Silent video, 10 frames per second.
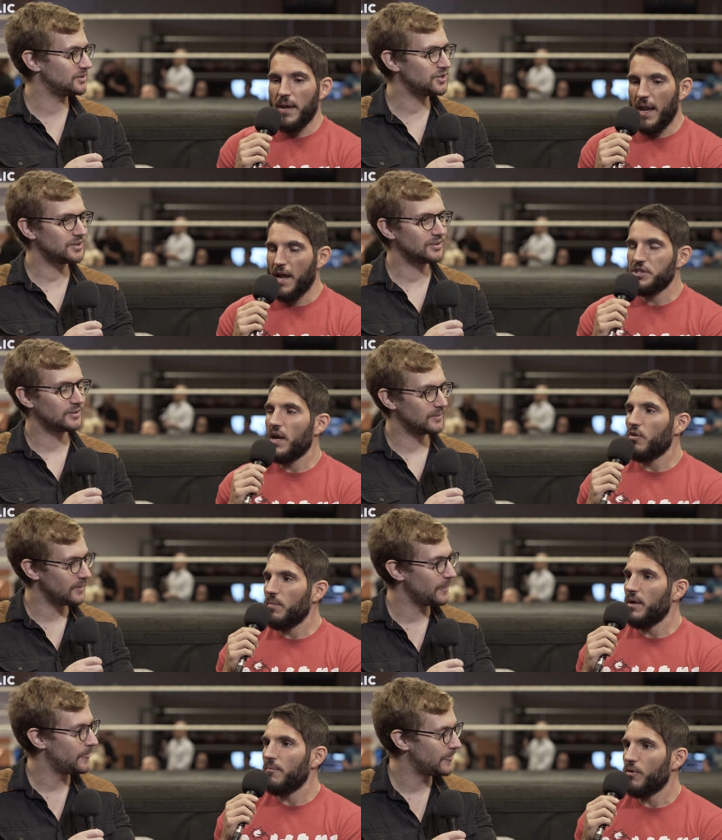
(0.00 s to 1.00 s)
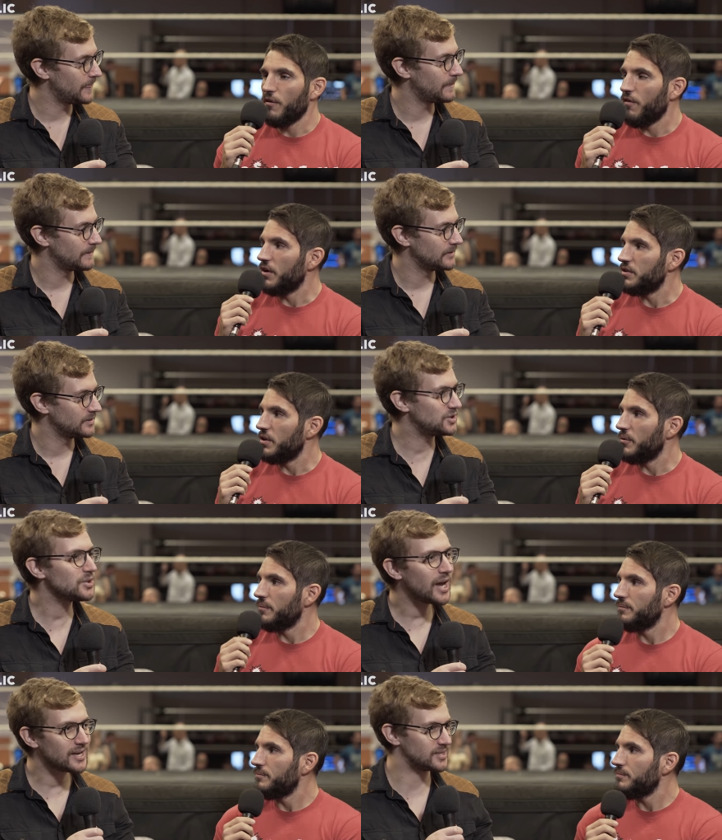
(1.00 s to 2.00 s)
Speaker 1: me and A J would be pretty fun too. Do
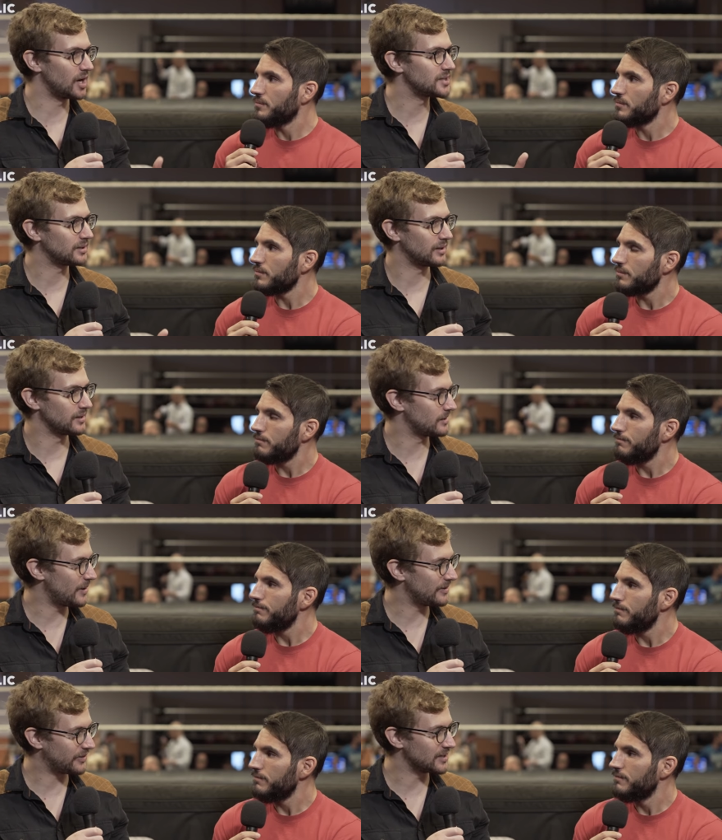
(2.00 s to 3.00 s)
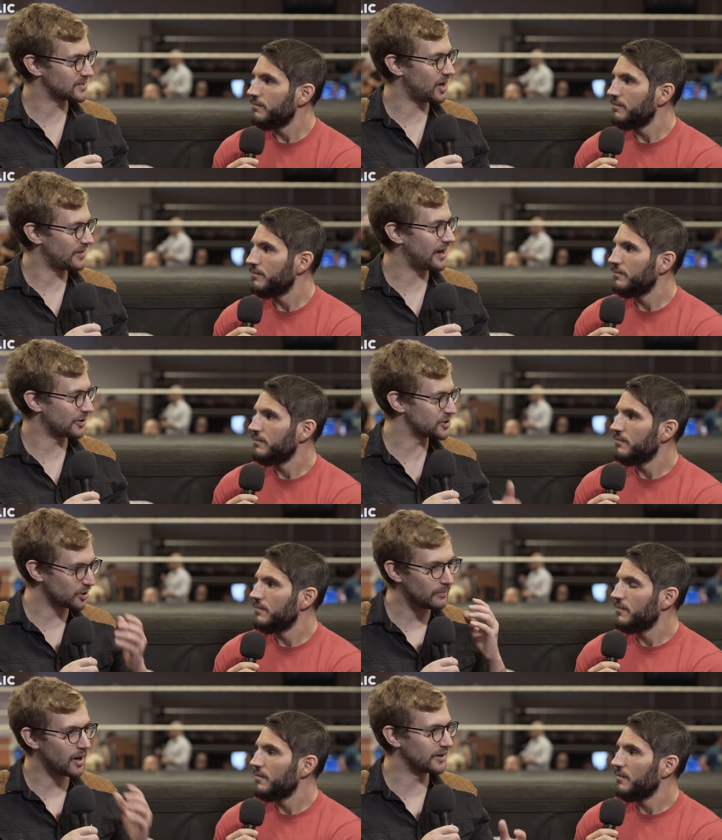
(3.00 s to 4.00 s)
you get excited thinking about things like that, or is
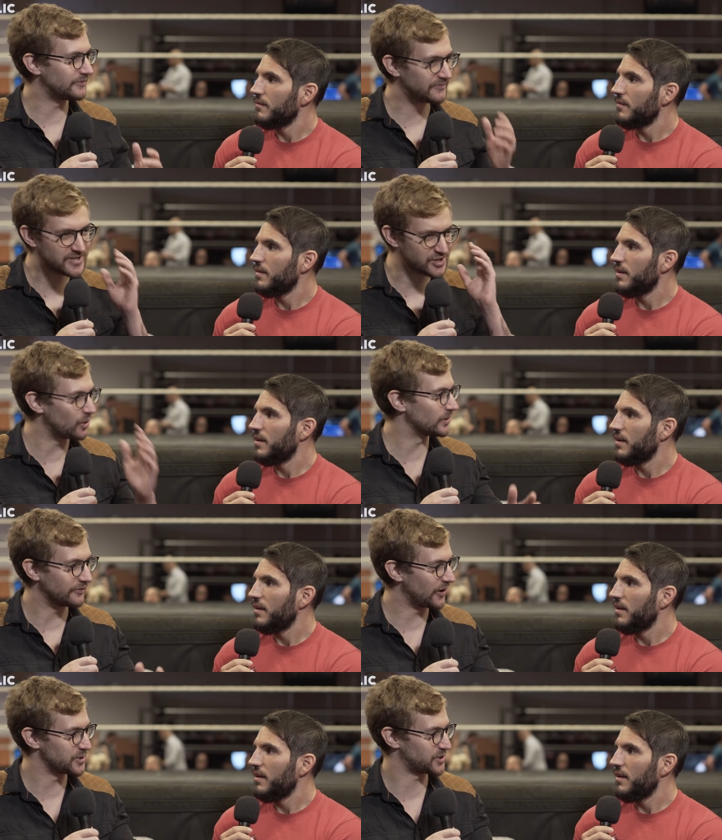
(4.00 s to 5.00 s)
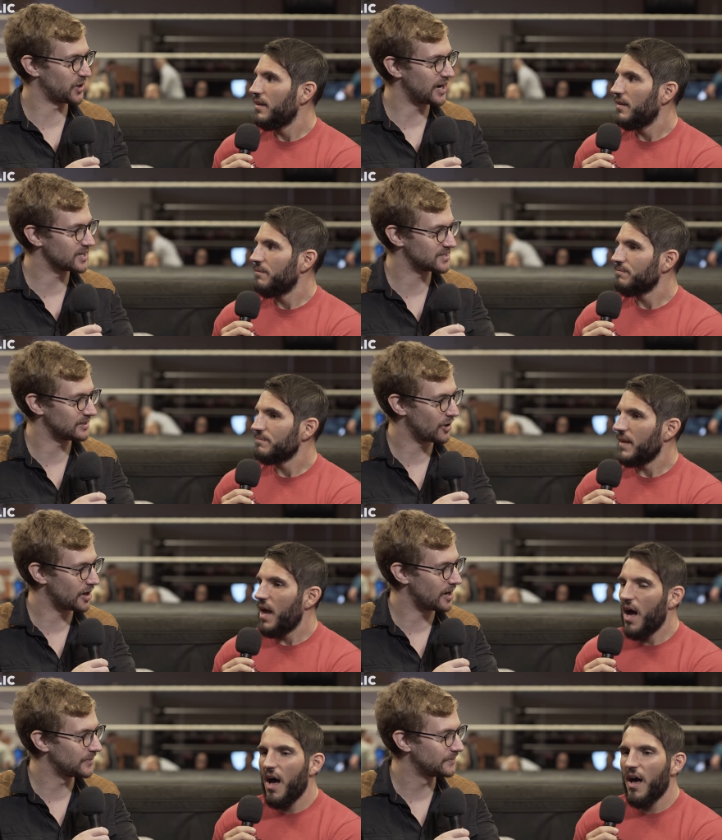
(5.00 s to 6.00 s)
your mind solely focused on N X T right
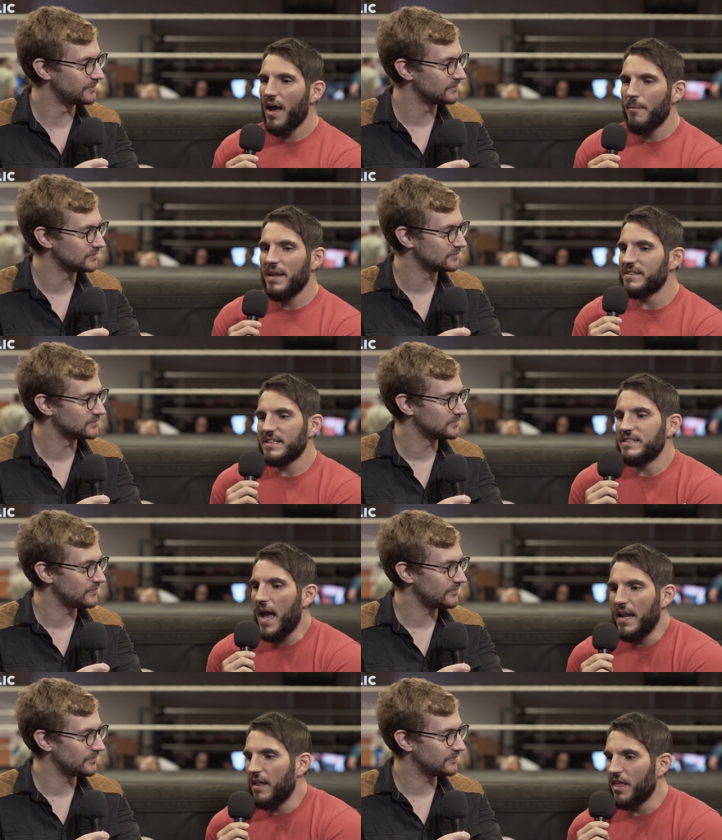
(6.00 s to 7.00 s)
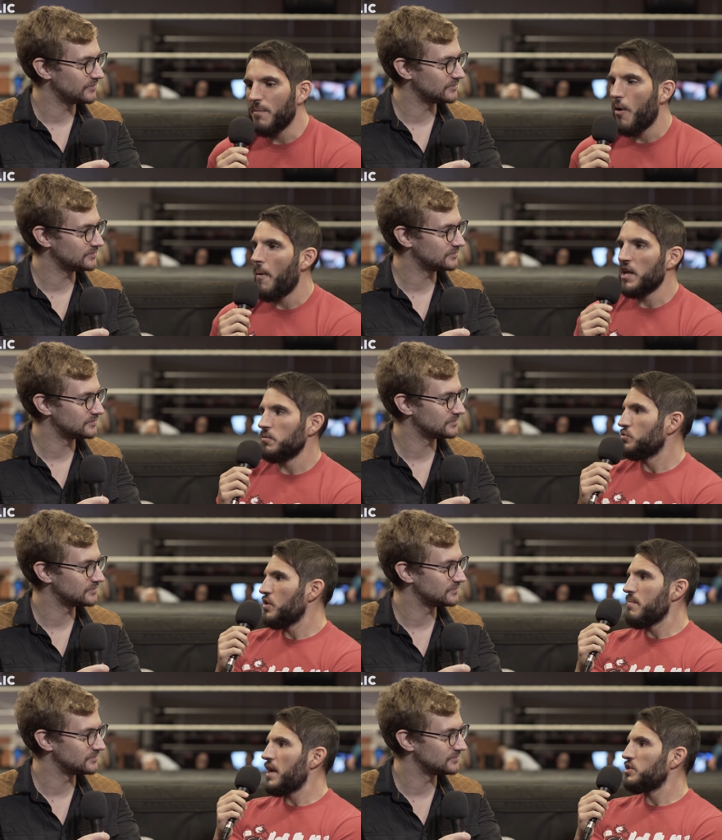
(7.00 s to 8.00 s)
Speaker 2: now? Uh, I mean, it's exciting to think about possible
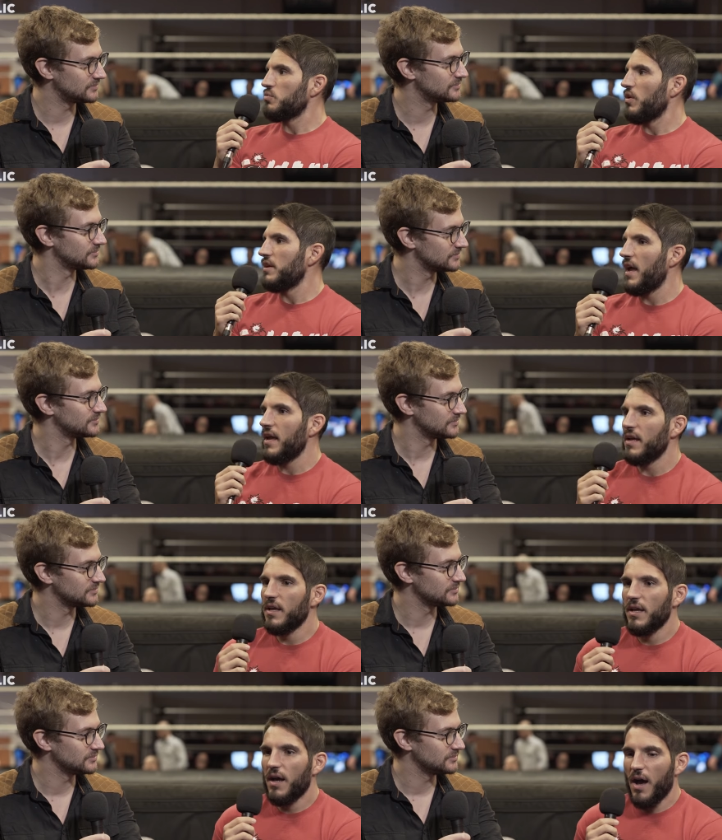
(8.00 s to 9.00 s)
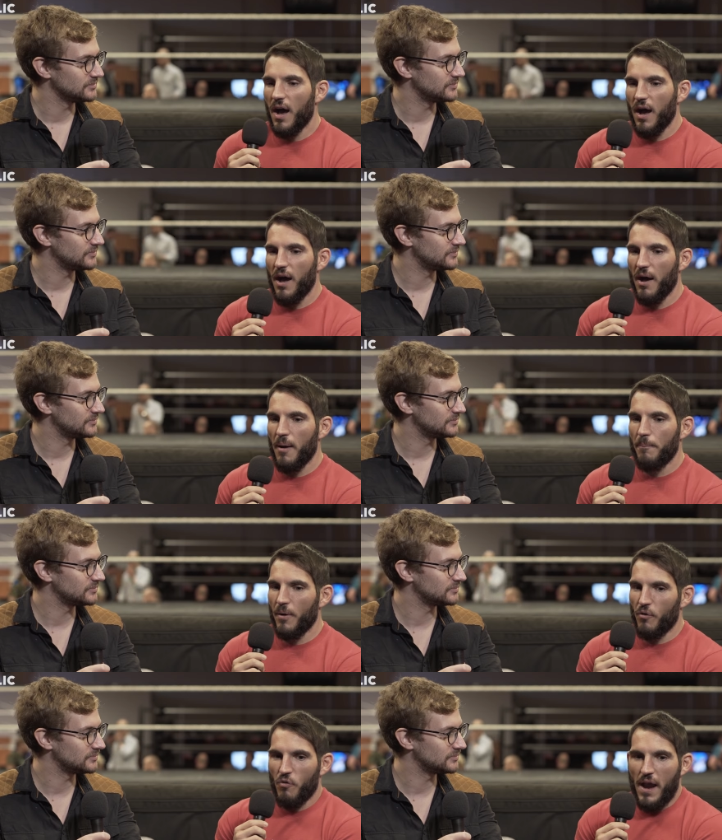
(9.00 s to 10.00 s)
dream matches one day. Uh,
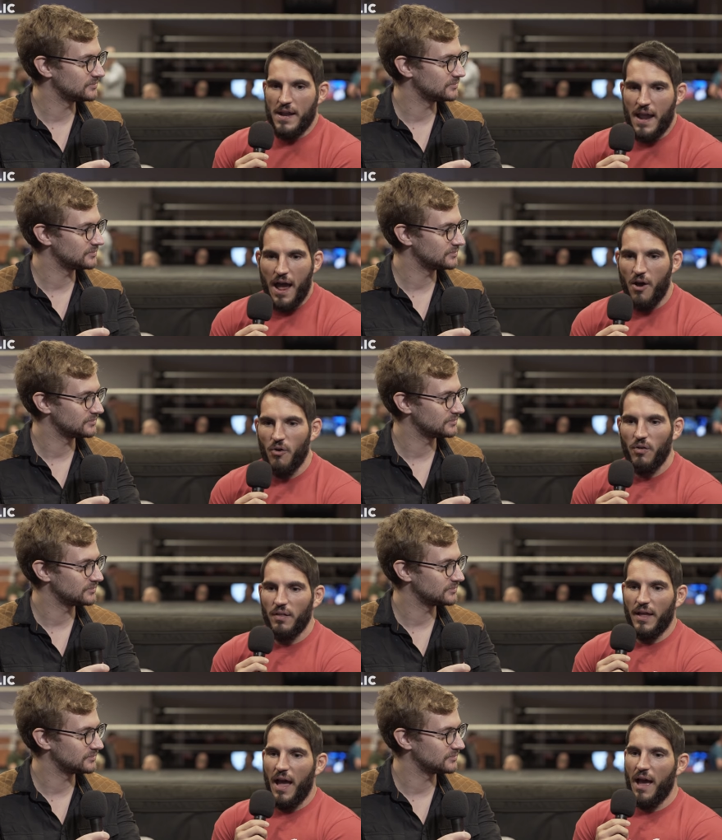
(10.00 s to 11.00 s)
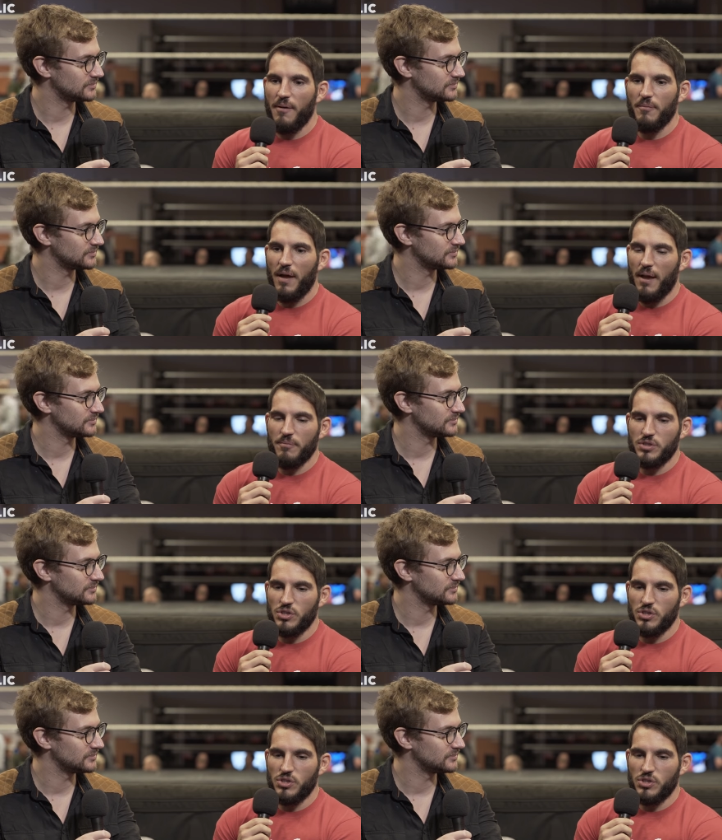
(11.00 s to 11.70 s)
but right now, like I'm, I'm